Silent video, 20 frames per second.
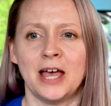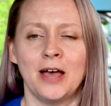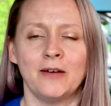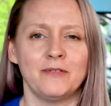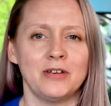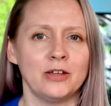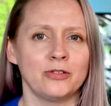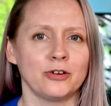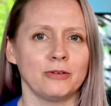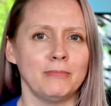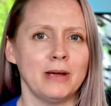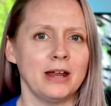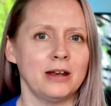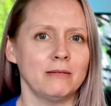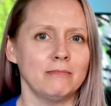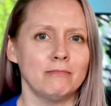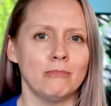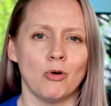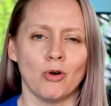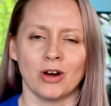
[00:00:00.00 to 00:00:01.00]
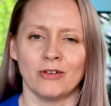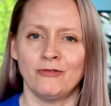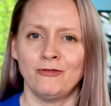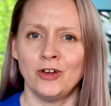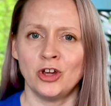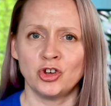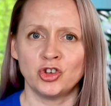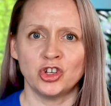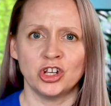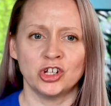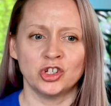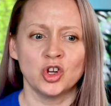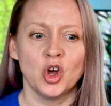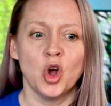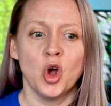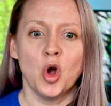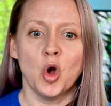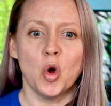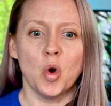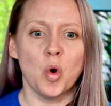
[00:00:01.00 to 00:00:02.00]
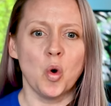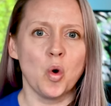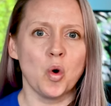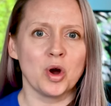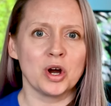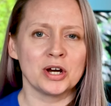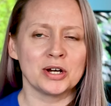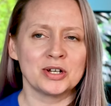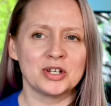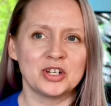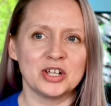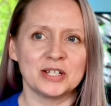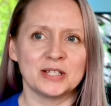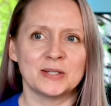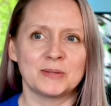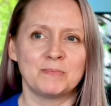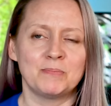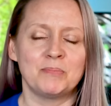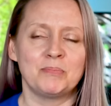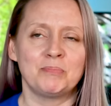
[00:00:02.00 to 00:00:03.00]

have either made it more efficient or just